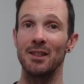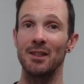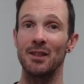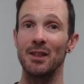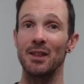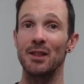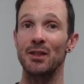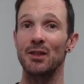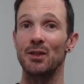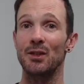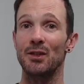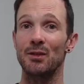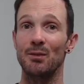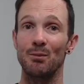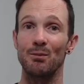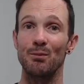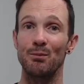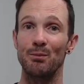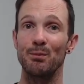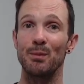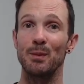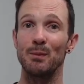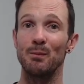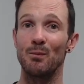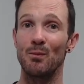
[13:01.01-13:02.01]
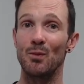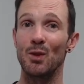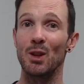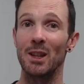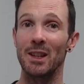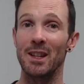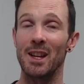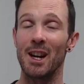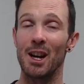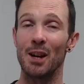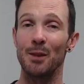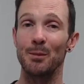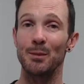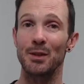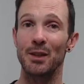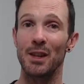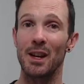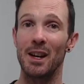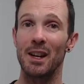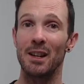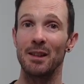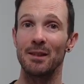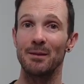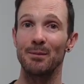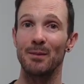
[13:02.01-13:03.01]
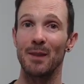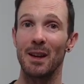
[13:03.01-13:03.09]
this really helps out,